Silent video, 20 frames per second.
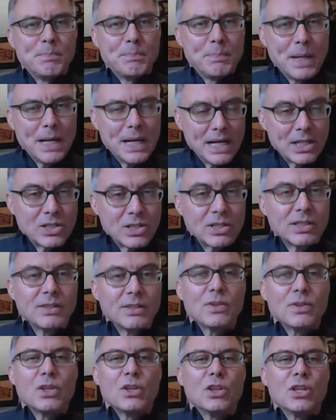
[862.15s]
but
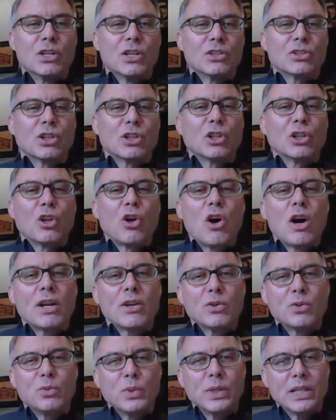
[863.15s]
there's a
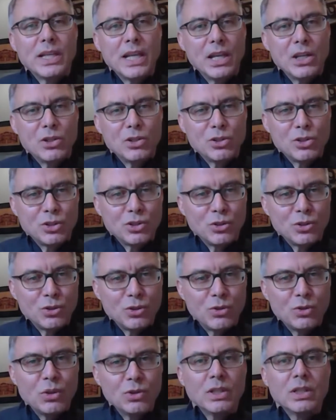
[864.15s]
lot we can
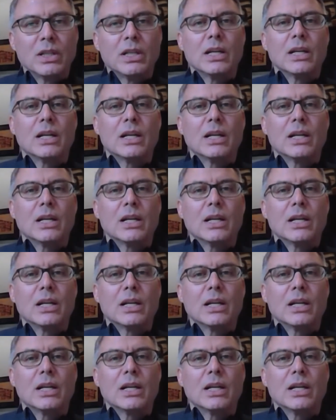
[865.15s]
do